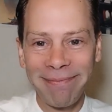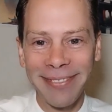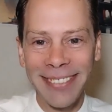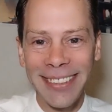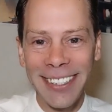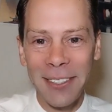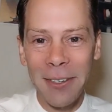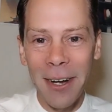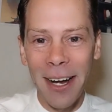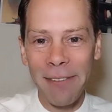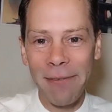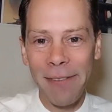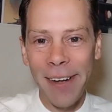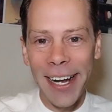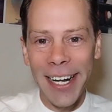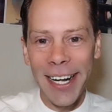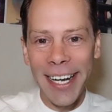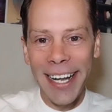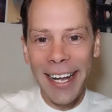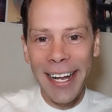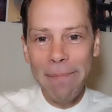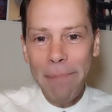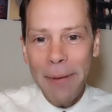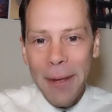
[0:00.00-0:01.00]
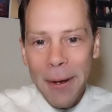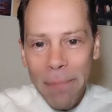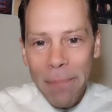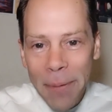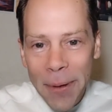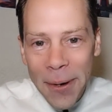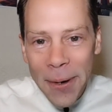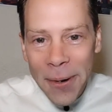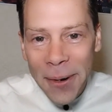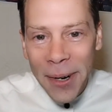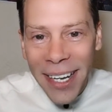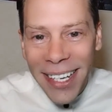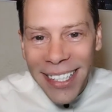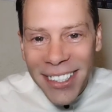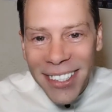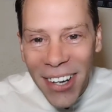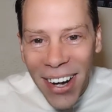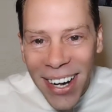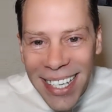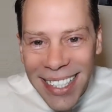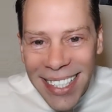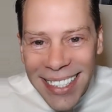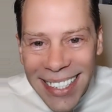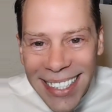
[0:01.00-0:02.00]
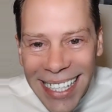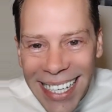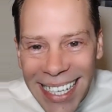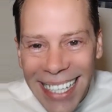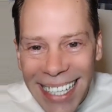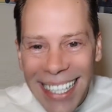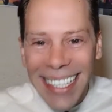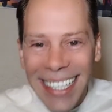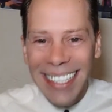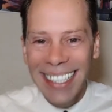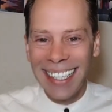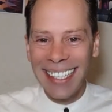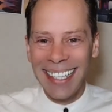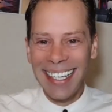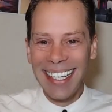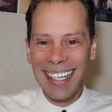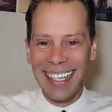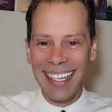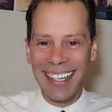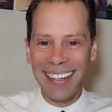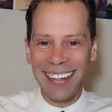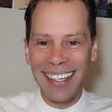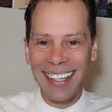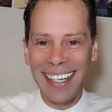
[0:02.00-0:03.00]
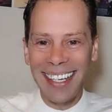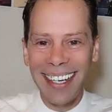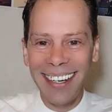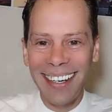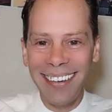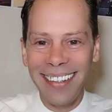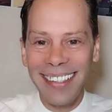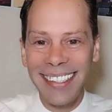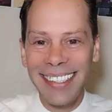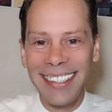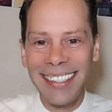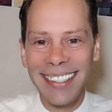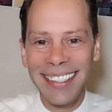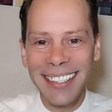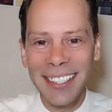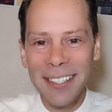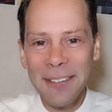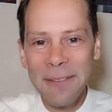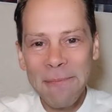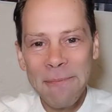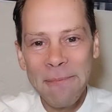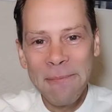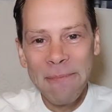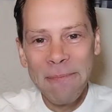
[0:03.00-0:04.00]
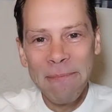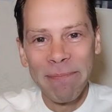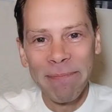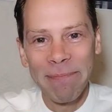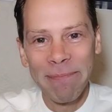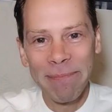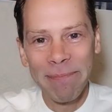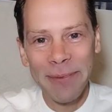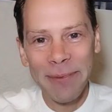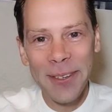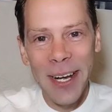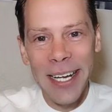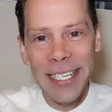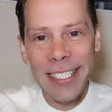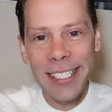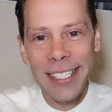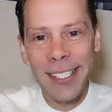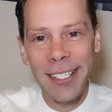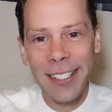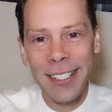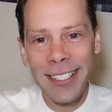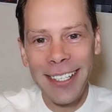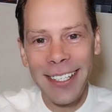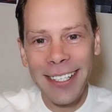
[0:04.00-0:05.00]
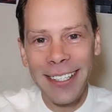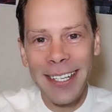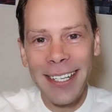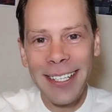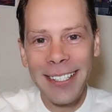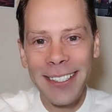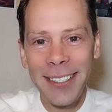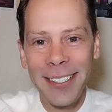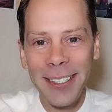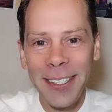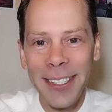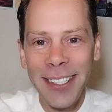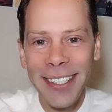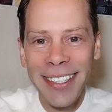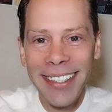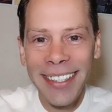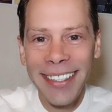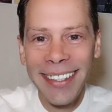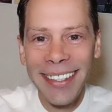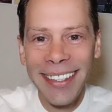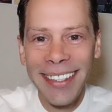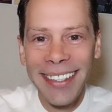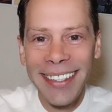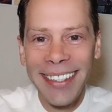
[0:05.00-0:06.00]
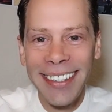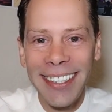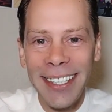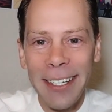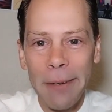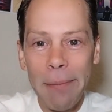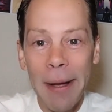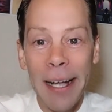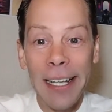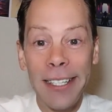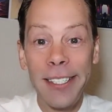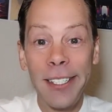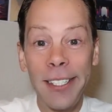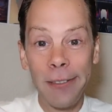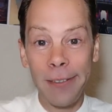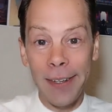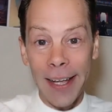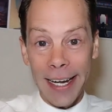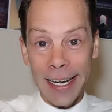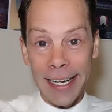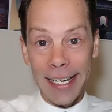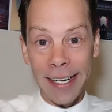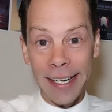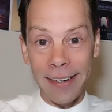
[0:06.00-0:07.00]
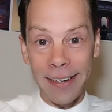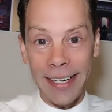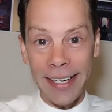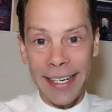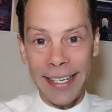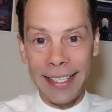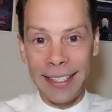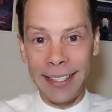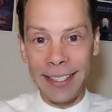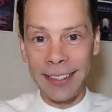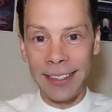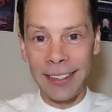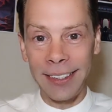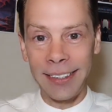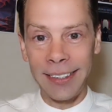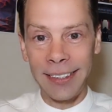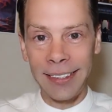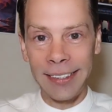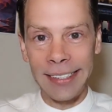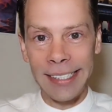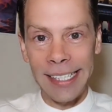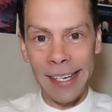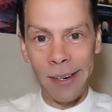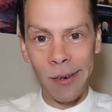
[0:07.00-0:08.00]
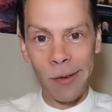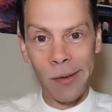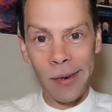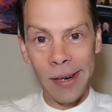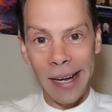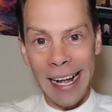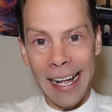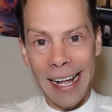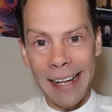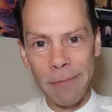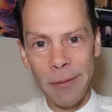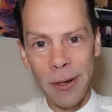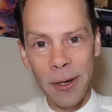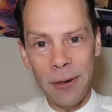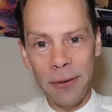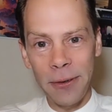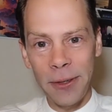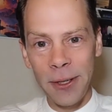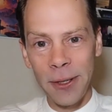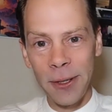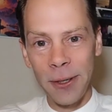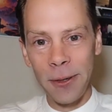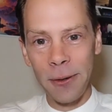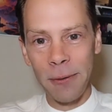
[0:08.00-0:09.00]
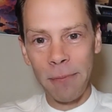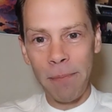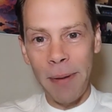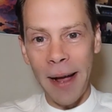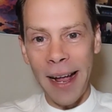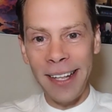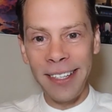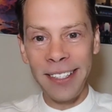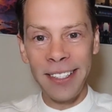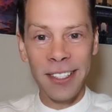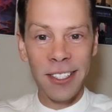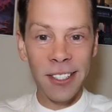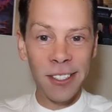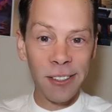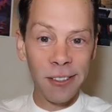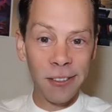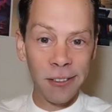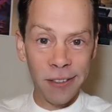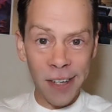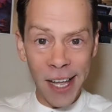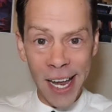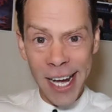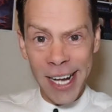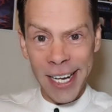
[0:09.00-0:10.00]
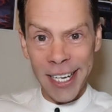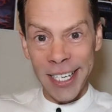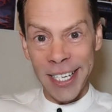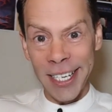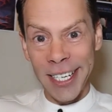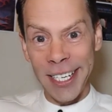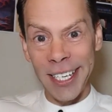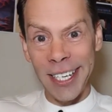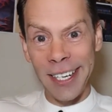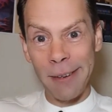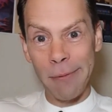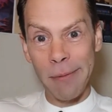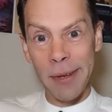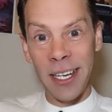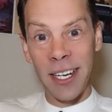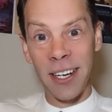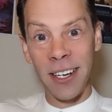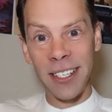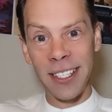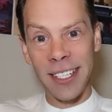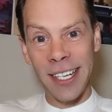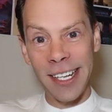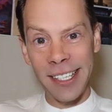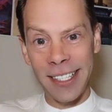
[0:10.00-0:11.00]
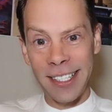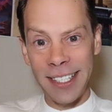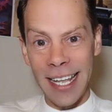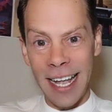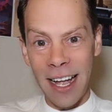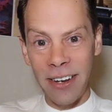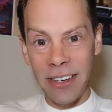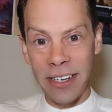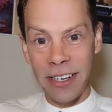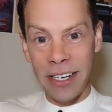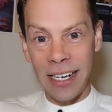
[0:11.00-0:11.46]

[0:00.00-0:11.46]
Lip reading: Quite fun, eh? Pew pew, Tracy. You're hilarious. Tracy got, that's so good. Pennsylvania, eh? I moved to Pennsylvania because it sounded